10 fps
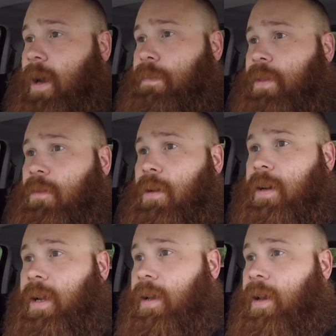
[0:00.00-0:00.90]
to put the
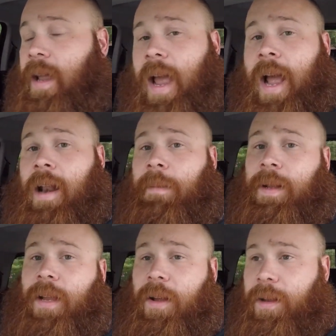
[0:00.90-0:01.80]
work in. And let me
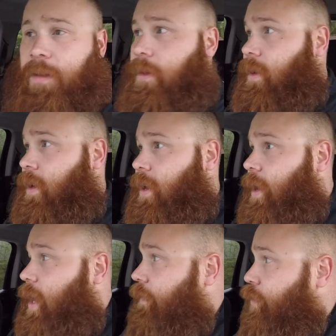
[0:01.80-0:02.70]
tell you, if